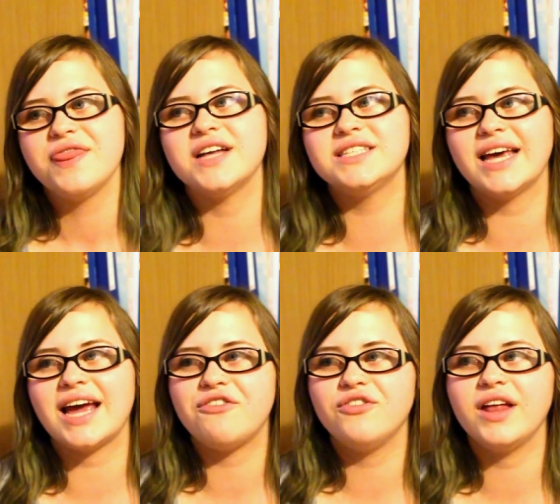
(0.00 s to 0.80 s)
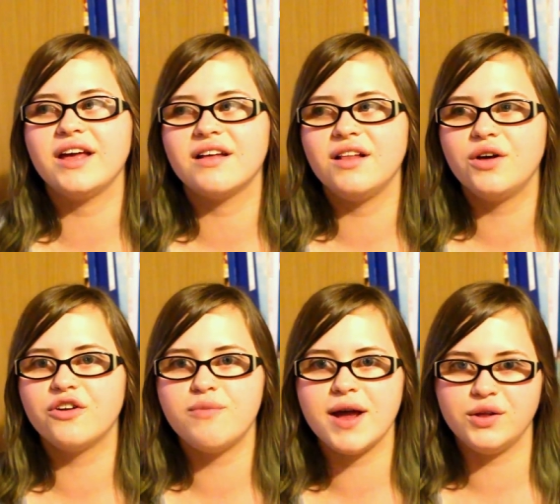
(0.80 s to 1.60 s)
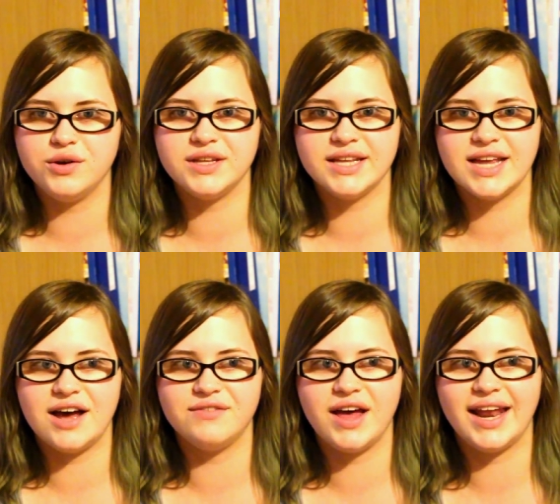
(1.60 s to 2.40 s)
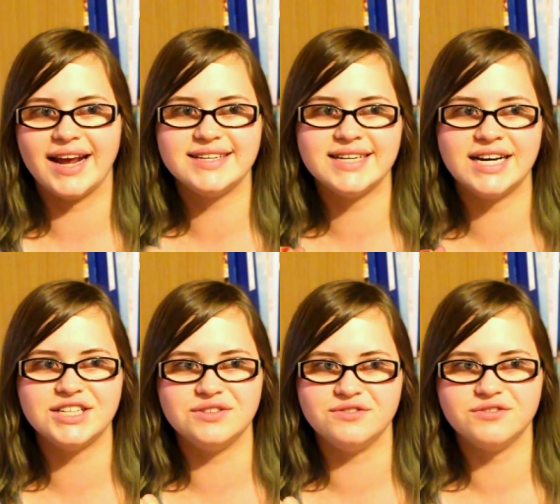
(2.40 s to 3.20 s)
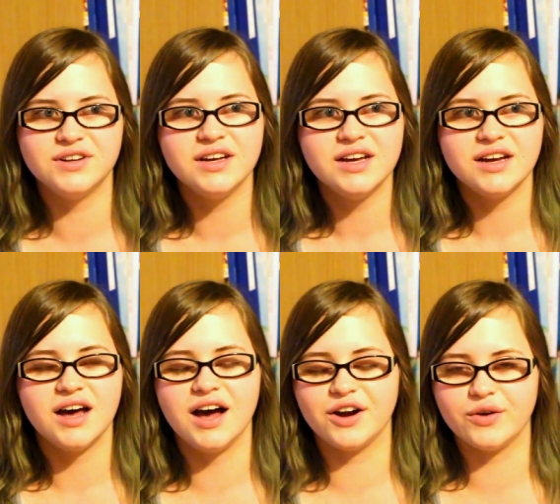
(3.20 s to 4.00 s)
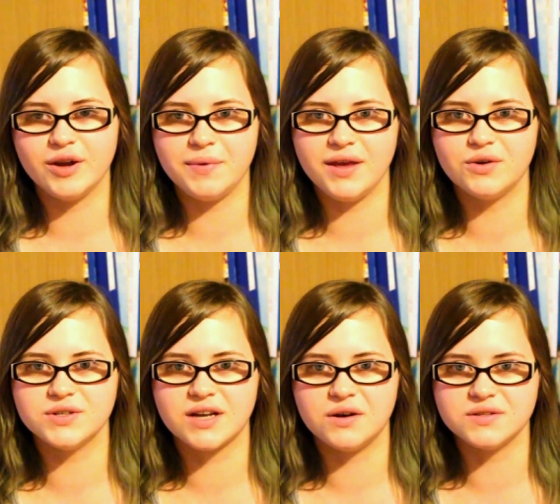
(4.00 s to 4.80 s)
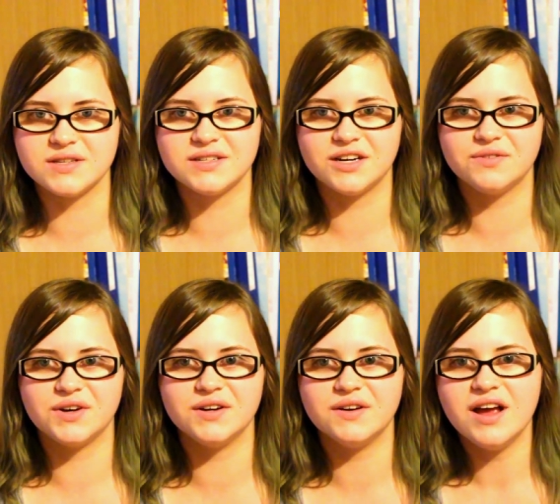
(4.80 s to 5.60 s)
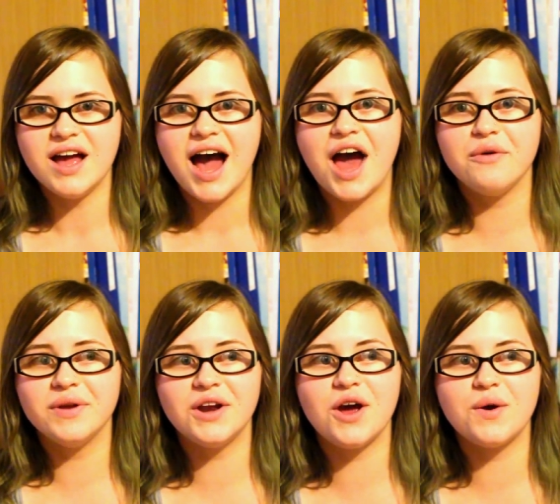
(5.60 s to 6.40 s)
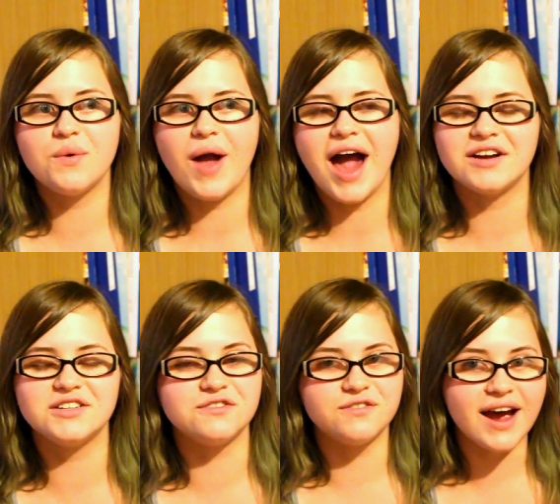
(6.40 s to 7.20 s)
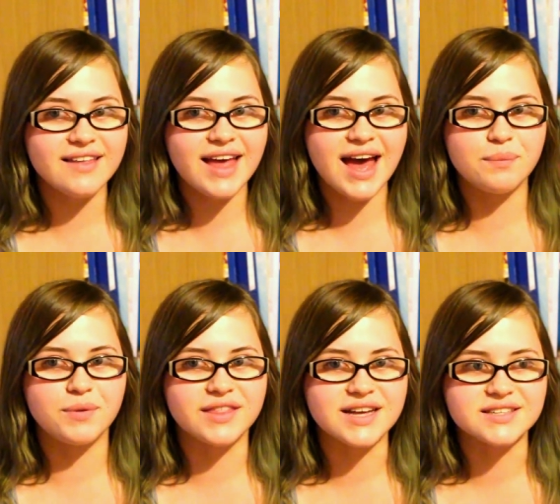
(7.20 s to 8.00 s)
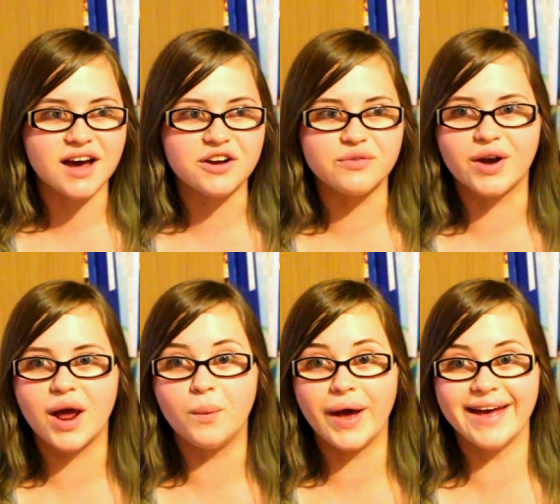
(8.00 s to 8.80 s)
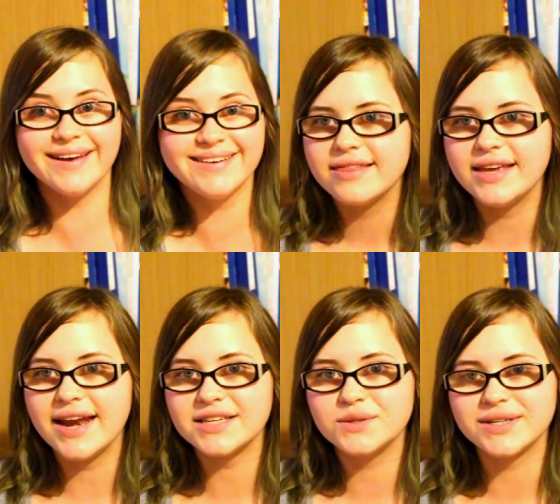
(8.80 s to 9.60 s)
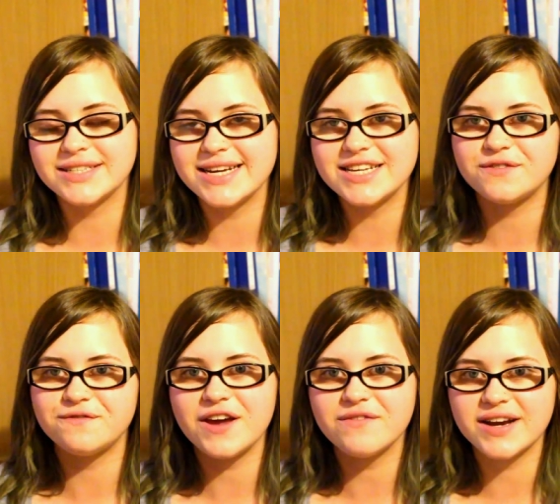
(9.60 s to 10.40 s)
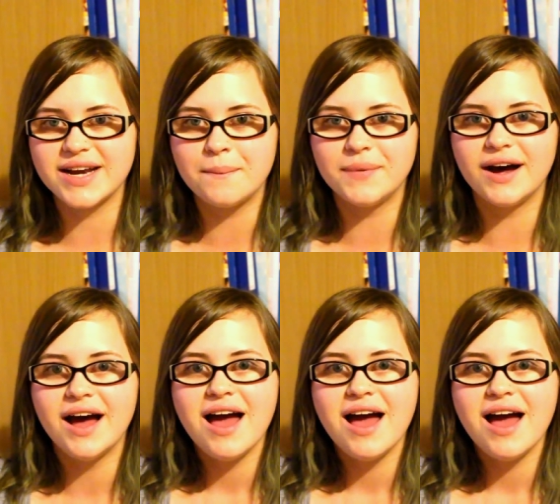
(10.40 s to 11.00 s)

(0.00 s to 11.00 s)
That's like, I feel like a lot of my clothing have that like touch of creepy or skulls and stuff on. I don't really know how to define that, but that's kind of what I wear. The next question is favorite number.